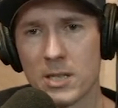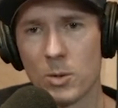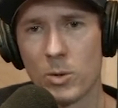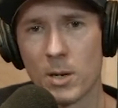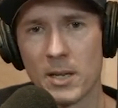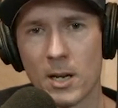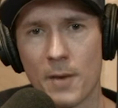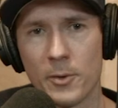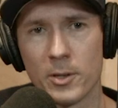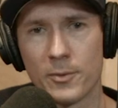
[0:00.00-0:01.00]
I don't want him to get
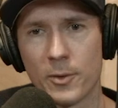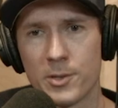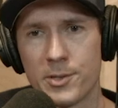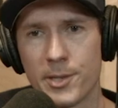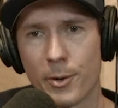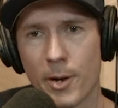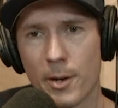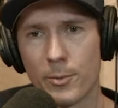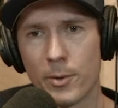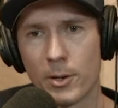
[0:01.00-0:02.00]
offered his first
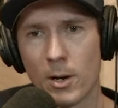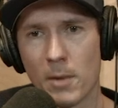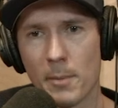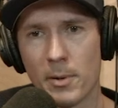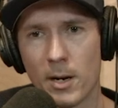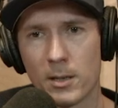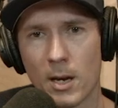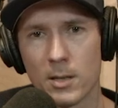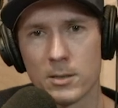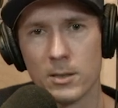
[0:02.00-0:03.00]
cigarette while you're on my
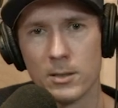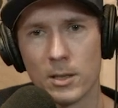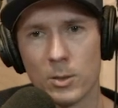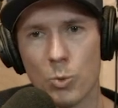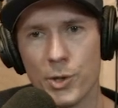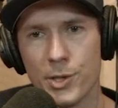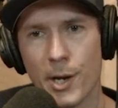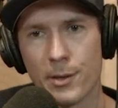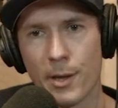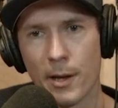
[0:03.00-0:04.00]
podcast, you know, and you got to go, where'd you
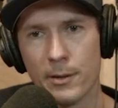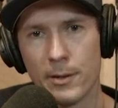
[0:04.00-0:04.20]
get that?